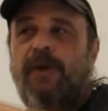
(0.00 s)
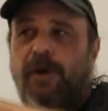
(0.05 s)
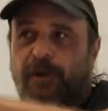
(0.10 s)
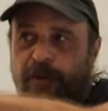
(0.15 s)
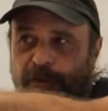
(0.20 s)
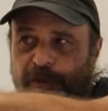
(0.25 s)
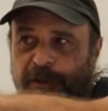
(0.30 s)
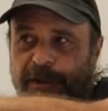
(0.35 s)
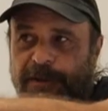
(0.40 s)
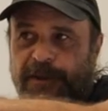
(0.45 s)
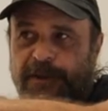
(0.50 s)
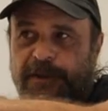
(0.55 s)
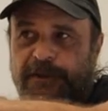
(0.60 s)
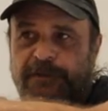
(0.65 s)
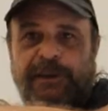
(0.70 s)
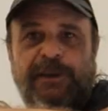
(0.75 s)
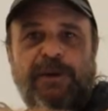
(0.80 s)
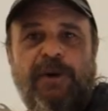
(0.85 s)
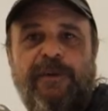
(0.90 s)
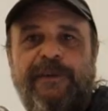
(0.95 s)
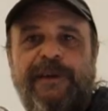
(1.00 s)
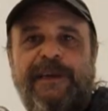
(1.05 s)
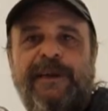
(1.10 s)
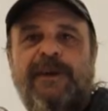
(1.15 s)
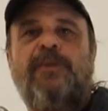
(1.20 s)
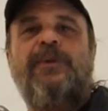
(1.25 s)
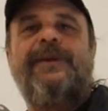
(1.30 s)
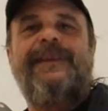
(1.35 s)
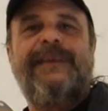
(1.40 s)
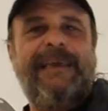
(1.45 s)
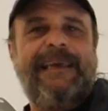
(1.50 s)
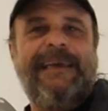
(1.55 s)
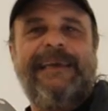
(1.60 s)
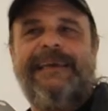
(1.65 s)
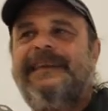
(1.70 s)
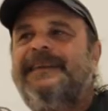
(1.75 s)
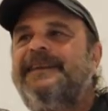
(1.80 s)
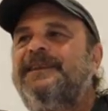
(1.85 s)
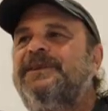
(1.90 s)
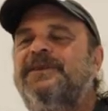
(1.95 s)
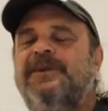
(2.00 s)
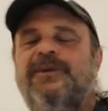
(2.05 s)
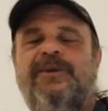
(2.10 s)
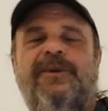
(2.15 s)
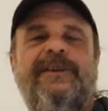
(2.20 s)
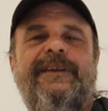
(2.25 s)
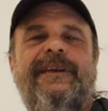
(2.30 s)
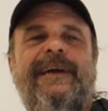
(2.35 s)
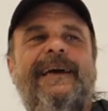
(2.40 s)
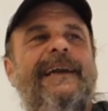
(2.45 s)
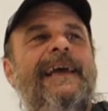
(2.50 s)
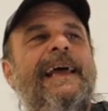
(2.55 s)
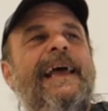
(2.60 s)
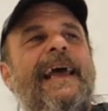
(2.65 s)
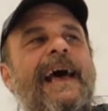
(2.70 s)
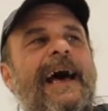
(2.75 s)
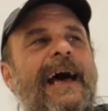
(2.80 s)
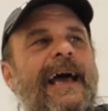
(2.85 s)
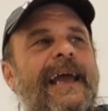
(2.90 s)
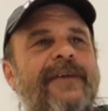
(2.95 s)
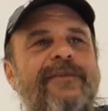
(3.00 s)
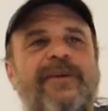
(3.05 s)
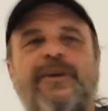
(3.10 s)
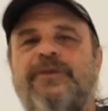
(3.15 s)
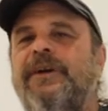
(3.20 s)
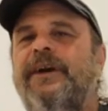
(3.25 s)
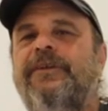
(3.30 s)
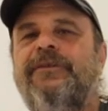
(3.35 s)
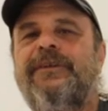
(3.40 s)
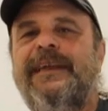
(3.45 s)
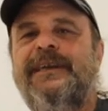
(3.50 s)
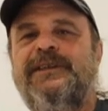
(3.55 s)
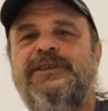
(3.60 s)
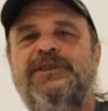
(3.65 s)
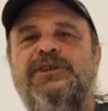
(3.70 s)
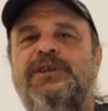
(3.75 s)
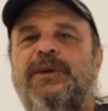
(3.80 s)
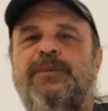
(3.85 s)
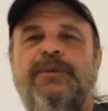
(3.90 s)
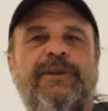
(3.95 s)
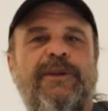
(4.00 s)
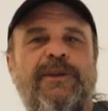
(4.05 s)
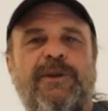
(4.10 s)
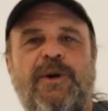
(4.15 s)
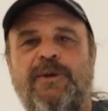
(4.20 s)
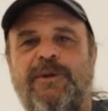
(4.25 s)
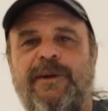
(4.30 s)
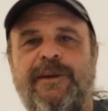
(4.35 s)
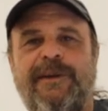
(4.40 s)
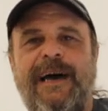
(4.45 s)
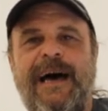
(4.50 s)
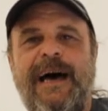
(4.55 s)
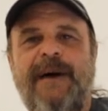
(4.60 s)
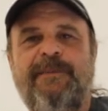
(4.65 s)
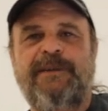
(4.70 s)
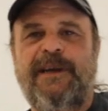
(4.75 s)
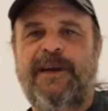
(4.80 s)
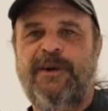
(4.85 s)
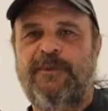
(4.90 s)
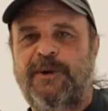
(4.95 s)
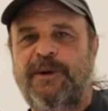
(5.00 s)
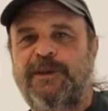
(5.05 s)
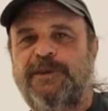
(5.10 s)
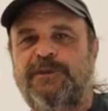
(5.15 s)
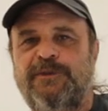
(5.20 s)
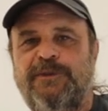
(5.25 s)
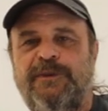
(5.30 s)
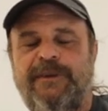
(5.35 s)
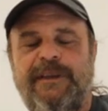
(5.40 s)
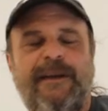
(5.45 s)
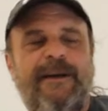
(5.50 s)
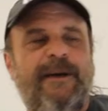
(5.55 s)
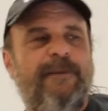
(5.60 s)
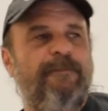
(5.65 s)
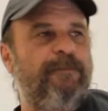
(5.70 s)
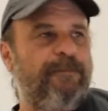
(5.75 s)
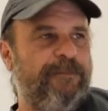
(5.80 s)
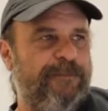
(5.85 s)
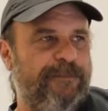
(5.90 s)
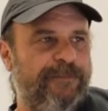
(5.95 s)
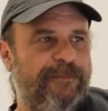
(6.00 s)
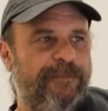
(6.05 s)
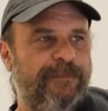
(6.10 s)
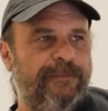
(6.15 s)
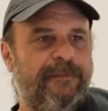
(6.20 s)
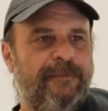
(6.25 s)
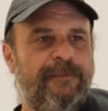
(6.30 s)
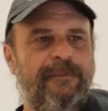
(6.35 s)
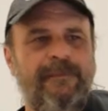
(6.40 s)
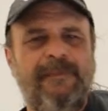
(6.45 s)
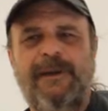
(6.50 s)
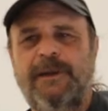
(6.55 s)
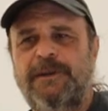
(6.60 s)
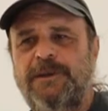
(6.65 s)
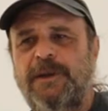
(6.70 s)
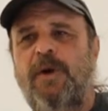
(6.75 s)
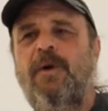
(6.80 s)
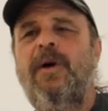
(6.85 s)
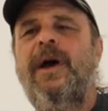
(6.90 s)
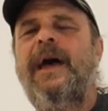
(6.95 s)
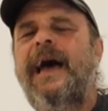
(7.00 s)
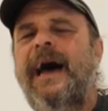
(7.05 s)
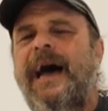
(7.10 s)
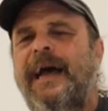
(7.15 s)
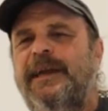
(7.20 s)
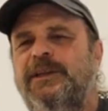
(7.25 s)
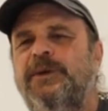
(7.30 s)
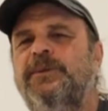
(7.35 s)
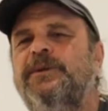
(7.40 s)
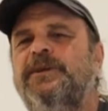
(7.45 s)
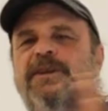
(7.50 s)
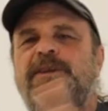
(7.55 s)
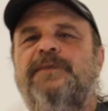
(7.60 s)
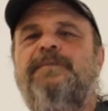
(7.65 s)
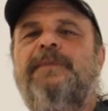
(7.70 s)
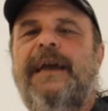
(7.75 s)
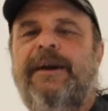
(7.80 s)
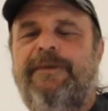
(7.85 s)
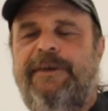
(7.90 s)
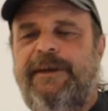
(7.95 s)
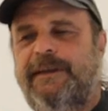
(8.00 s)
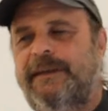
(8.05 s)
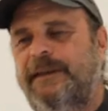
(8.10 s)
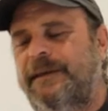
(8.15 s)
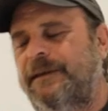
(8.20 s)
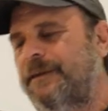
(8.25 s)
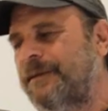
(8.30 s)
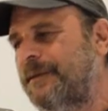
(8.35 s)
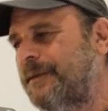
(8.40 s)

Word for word: across the street over here with kids and all of that. I have a great relationship with the local cops. I don't want to screw that up. So I do it sparingly.